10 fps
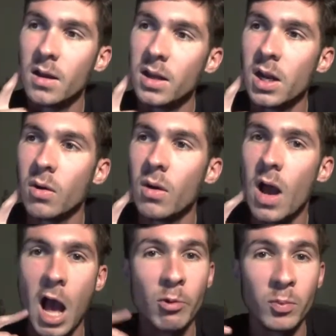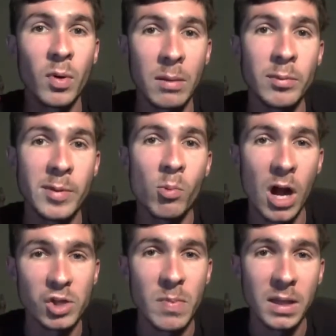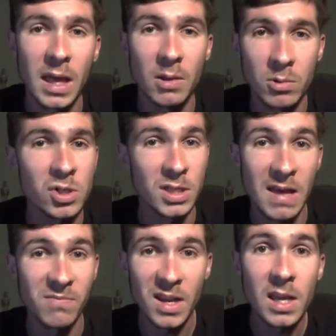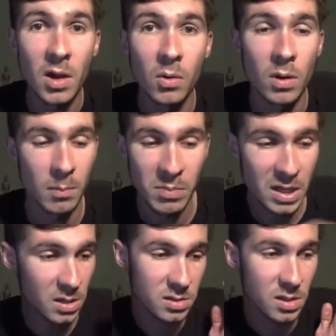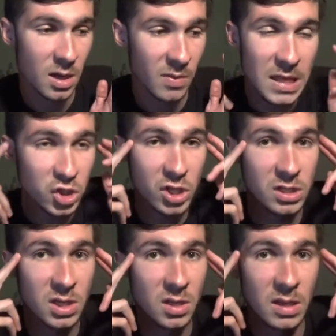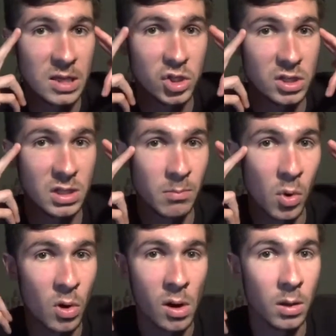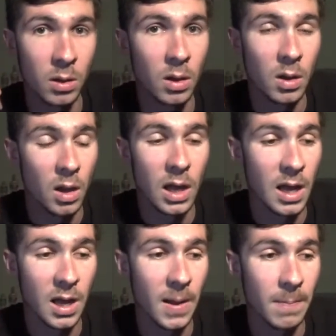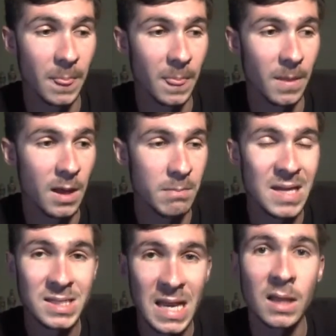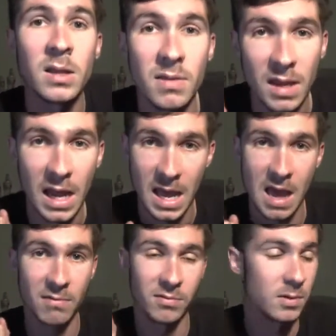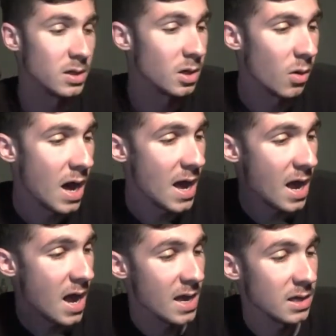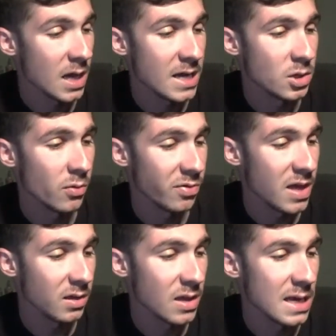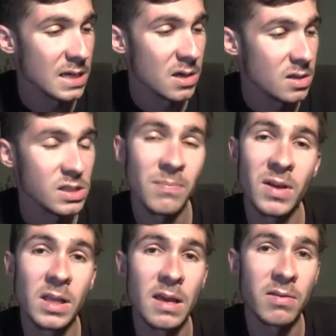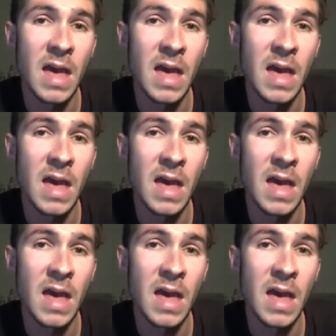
You know, I would probably watch my language in that video, because that's just a that's just a moral um, uh, mentality that I have. You know, I, I I don't think that something like